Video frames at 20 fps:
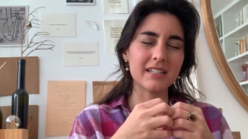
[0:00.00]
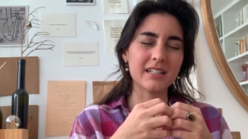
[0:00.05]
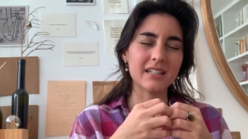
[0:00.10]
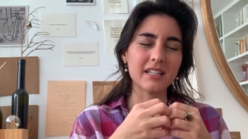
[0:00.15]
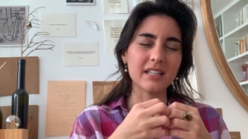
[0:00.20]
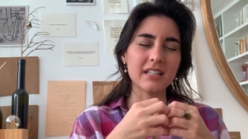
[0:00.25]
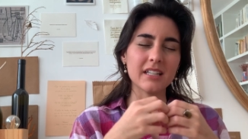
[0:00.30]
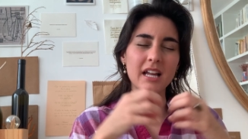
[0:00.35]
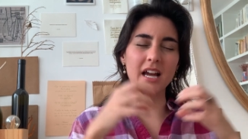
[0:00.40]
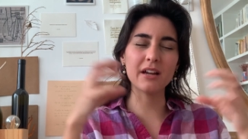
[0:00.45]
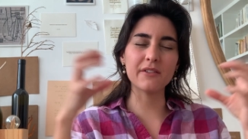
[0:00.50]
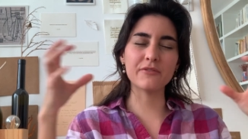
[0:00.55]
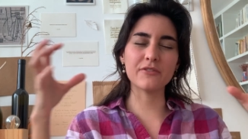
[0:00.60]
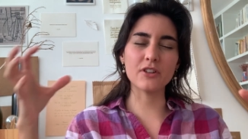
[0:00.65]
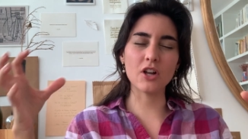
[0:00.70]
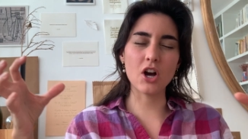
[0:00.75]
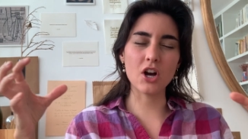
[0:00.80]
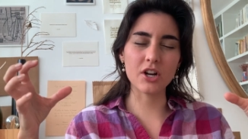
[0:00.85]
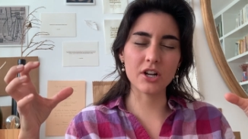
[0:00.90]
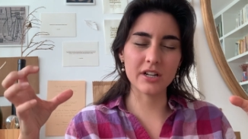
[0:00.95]

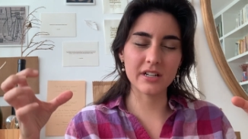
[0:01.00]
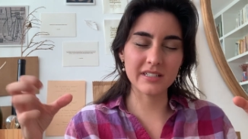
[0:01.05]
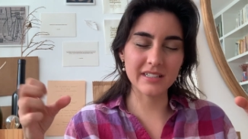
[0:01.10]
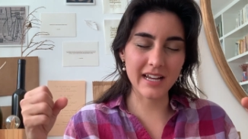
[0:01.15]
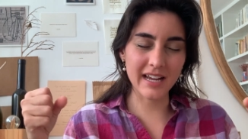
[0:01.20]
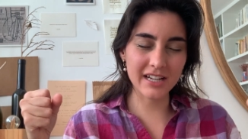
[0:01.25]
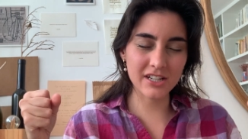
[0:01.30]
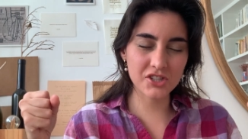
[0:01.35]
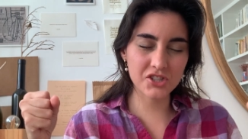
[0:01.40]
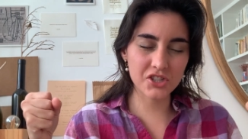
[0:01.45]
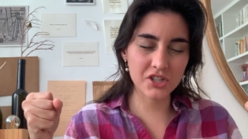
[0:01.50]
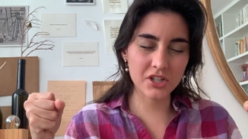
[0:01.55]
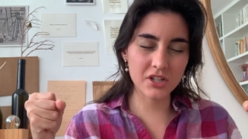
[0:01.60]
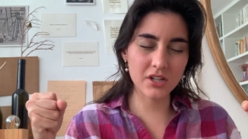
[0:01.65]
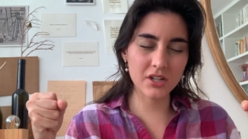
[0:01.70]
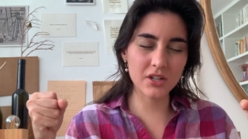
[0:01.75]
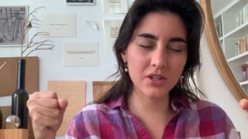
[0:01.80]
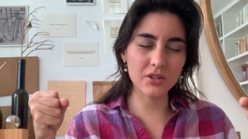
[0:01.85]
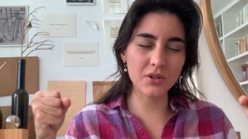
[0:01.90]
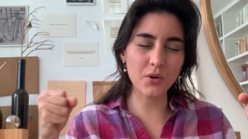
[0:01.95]
lifelong
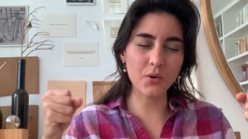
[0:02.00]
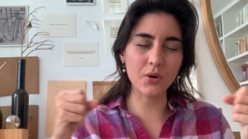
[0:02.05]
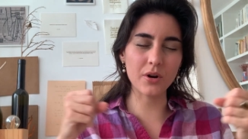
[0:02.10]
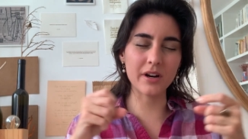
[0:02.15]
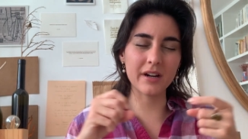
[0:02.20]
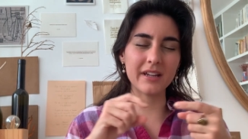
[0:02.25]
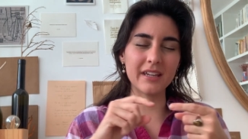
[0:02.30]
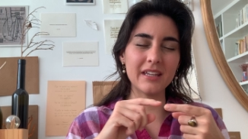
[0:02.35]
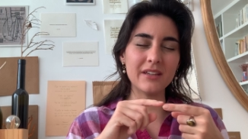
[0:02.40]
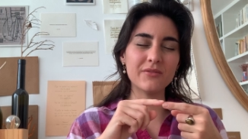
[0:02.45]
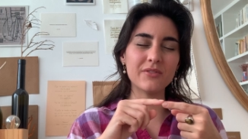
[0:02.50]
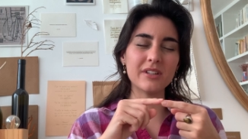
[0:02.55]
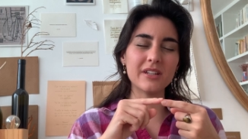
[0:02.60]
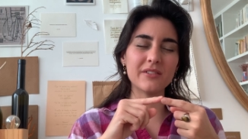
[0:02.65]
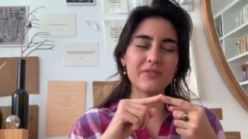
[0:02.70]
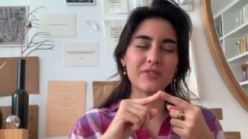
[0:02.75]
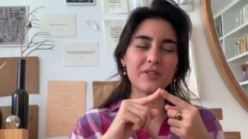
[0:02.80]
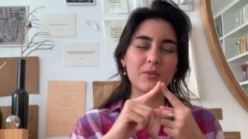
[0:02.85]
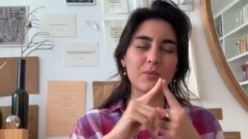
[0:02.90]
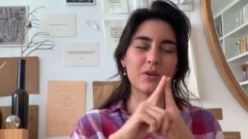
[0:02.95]
connection, or even
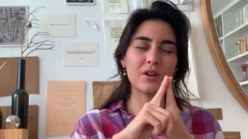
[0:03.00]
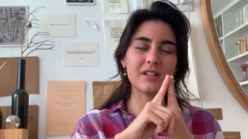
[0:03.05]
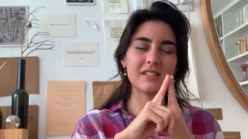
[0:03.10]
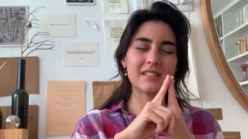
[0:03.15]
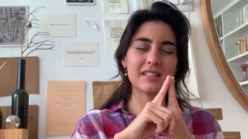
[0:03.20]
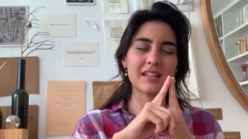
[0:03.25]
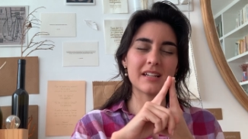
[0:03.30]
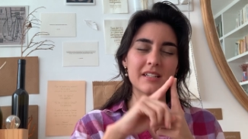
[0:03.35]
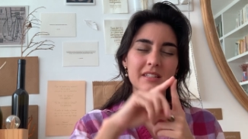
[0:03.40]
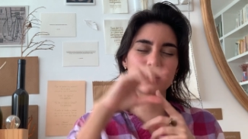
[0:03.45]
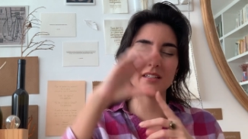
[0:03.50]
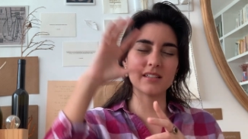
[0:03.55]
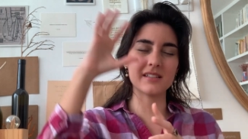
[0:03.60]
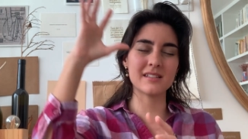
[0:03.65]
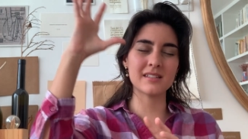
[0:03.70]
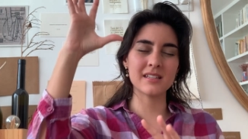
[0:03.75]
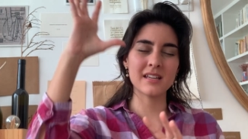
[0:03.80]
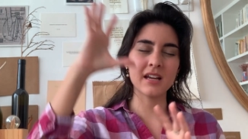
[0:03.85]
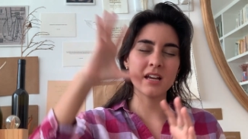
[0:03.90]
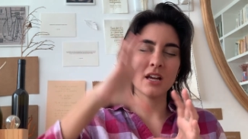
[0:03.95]
if it was like
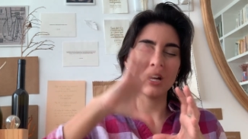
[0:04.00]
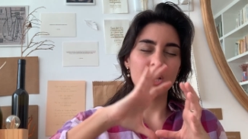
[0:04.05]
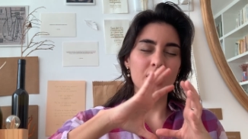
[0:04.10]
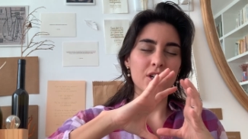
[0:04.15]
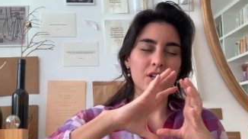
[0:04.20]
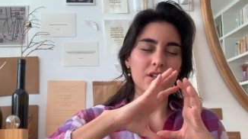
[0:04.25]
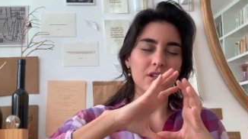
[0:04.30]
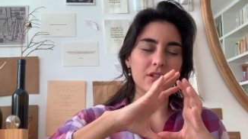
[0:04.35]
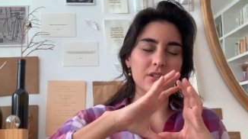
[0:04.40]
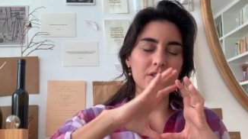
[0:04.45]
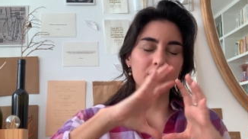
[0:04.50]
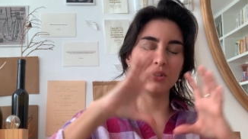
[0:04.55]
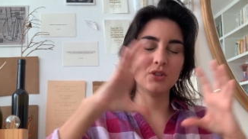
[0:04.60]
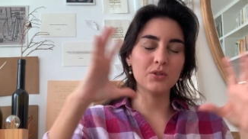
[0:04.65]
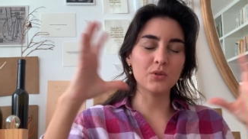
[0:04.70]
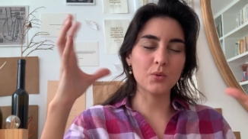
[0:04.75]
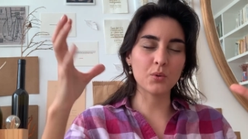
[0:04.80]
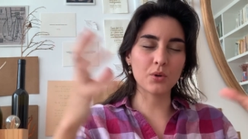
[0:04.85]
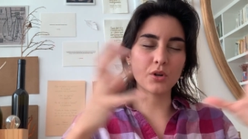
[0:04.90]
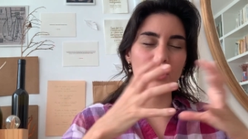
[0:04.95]
this
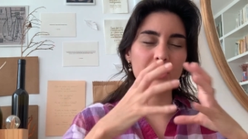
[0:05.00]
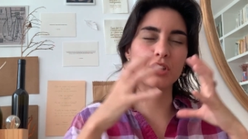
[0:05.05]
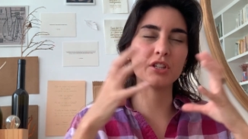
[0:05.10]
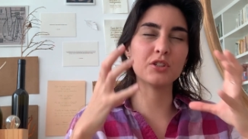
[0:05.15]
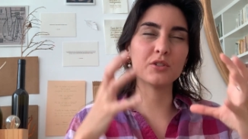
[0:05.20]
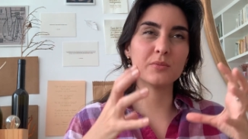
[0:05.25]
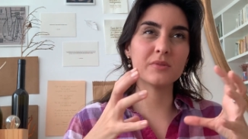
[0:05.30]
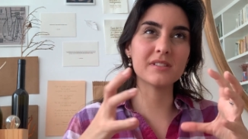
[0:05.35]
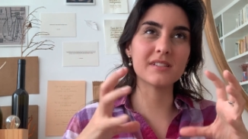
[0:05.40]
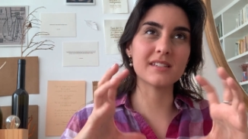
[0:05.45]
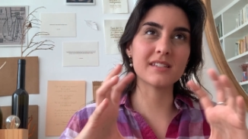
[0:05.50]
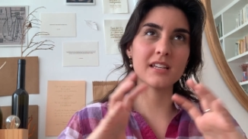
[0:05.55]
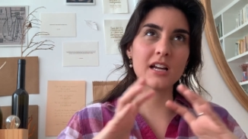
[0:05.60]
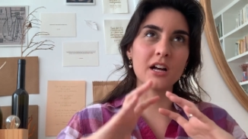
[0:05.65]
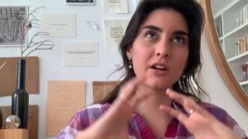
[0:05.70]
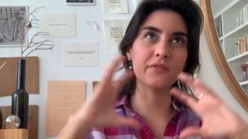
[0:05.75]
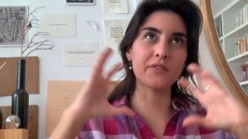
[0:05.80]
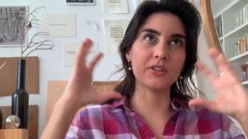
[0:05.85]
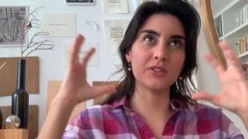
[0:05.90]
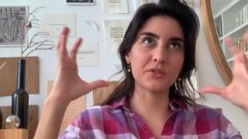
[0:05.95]
your human
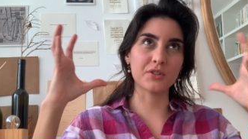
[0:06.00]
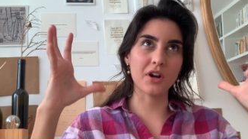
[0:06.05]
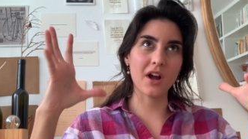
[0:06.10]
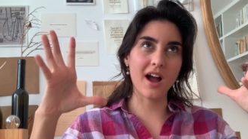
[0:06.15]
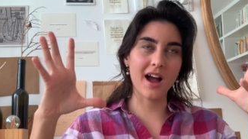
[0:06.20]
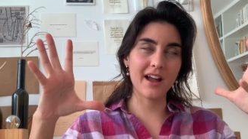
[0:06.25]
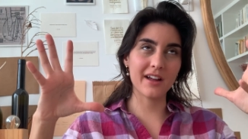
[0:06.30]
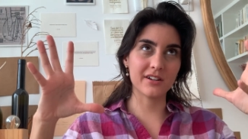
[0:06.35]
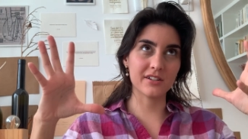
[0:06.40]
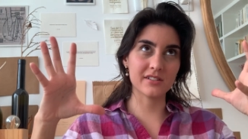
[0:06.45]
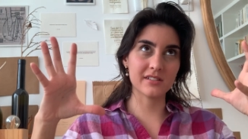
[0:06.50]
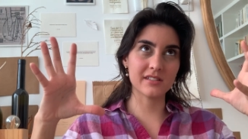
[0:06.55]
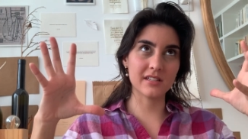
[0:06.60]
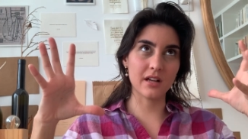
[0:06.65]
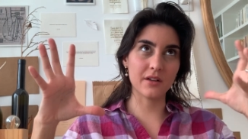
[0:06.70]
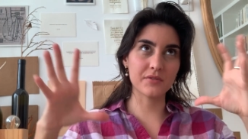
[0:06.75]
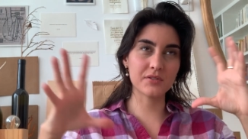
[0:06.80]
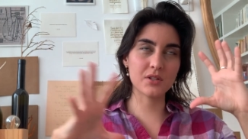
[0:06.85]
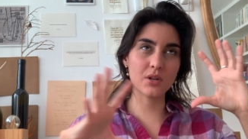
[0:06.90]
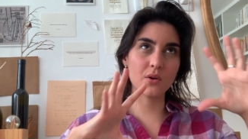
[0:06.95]
self and your higher
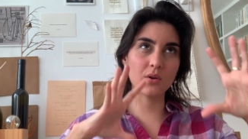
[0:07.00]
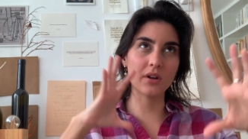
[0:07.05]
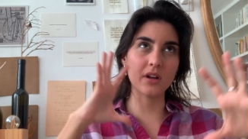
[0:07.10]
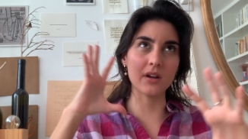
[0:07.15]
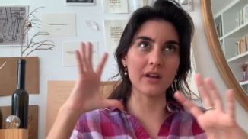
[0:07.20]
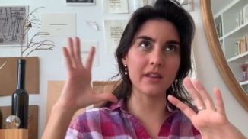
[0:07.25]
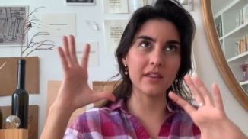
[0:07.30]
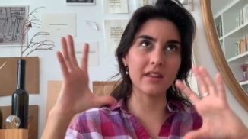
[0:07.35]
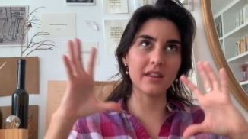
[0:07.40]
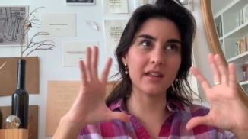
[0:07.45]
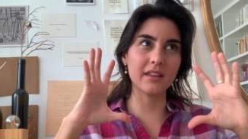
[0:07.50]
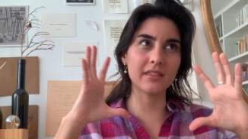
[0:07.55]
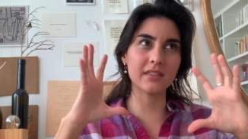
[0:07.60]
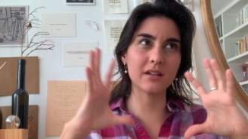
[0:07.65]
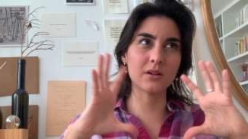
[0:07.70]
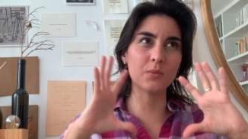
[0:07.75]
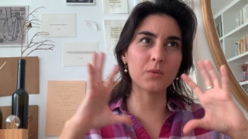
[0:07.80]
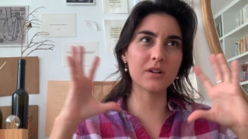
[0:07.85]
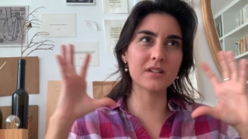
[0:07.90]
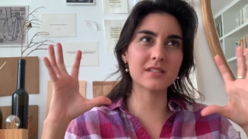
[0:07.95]
self. So
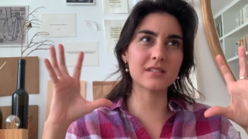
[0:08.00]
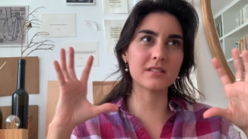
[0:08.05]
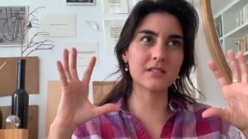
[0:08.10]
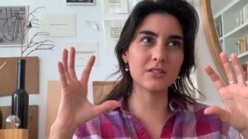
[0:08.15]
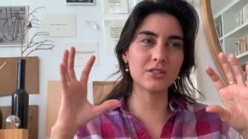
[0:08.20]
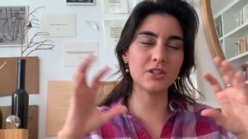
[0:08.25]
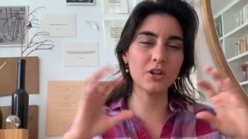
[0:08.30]
there was